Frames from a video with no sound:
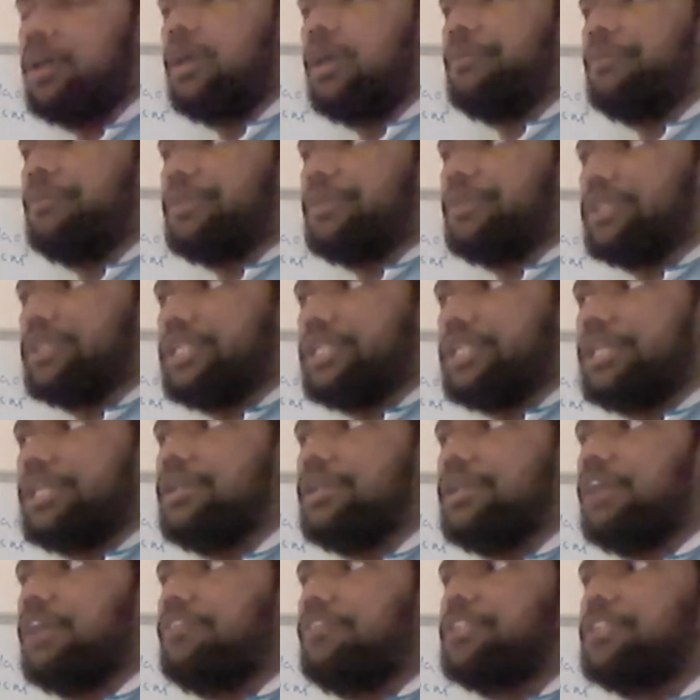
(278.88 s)
because
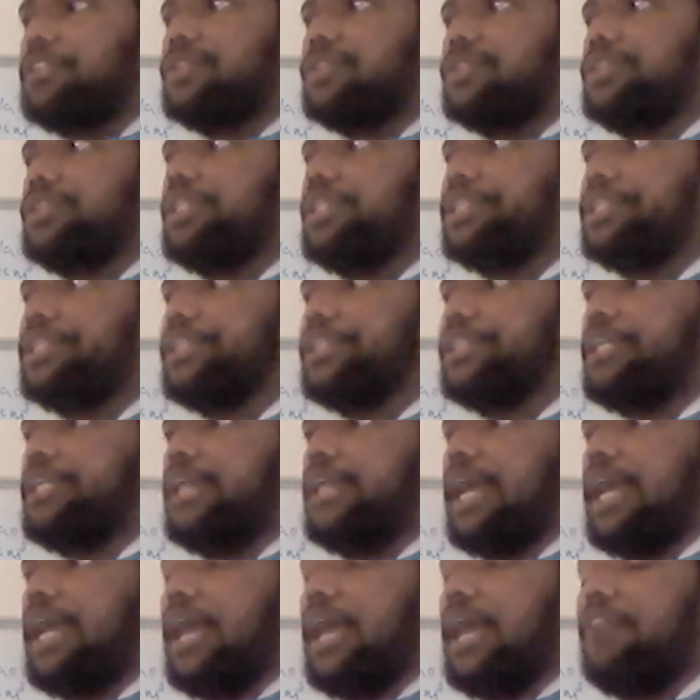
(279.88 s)
degree of
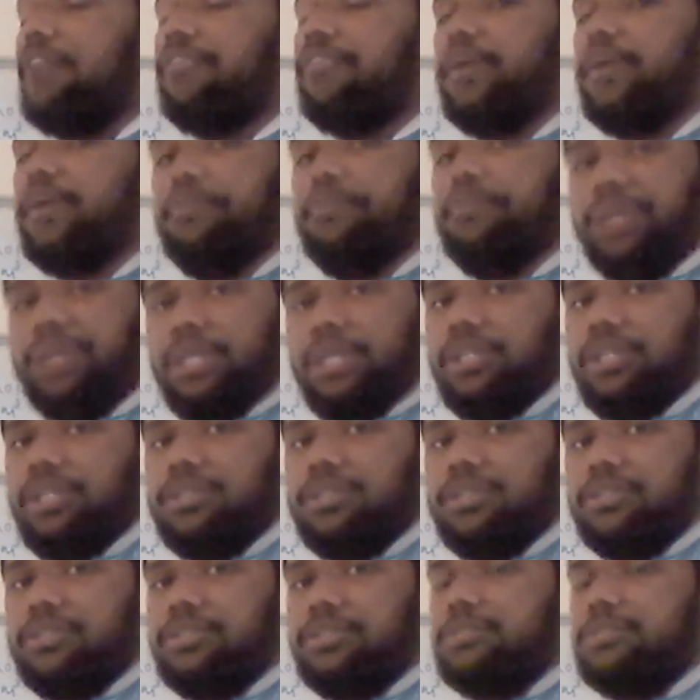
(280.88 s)
dissociation alpha
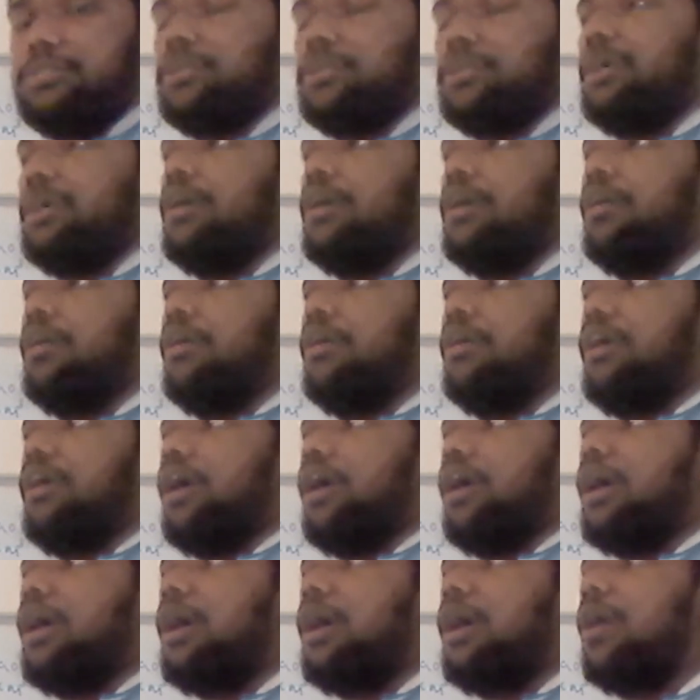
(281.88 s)
means
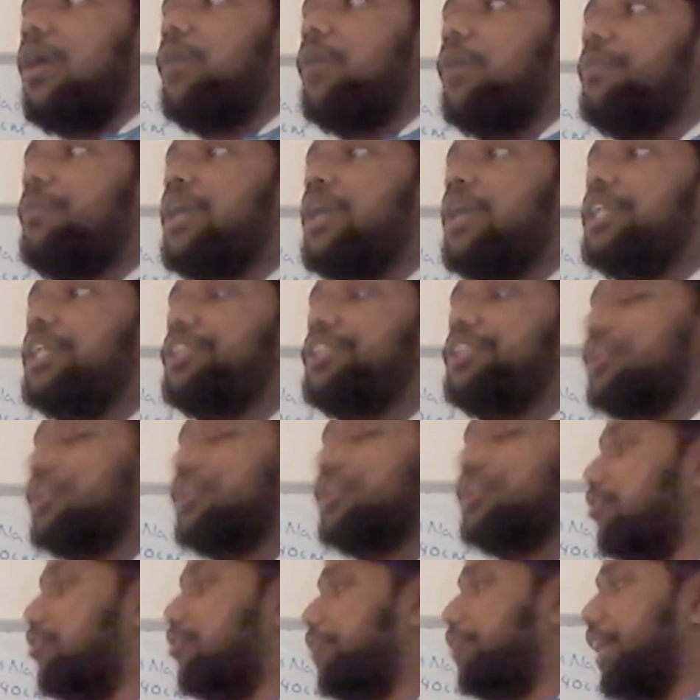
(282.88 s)
how much
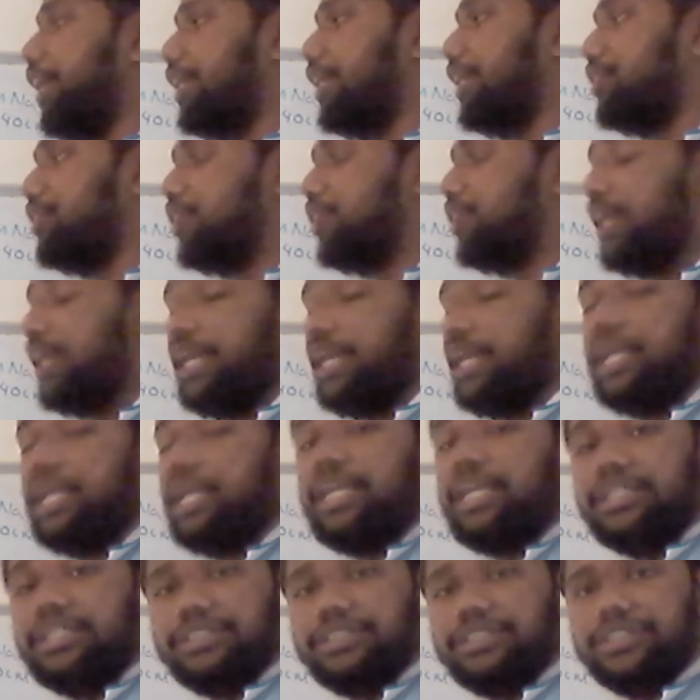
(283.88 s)
of HA
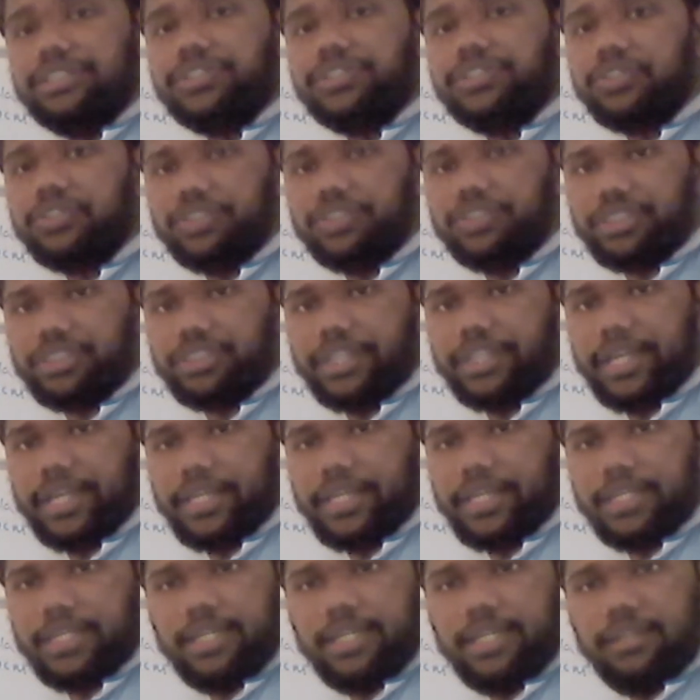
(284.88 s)
is
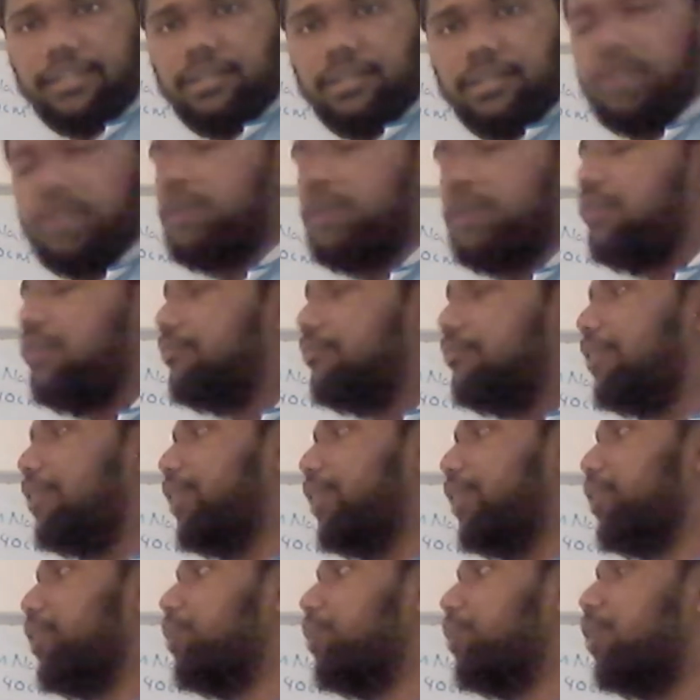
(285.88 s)
dissociated when
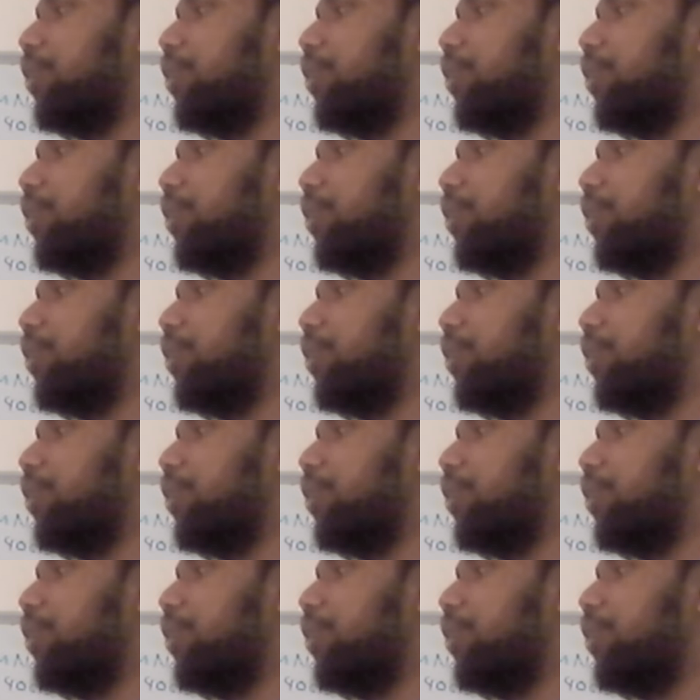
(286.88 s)
you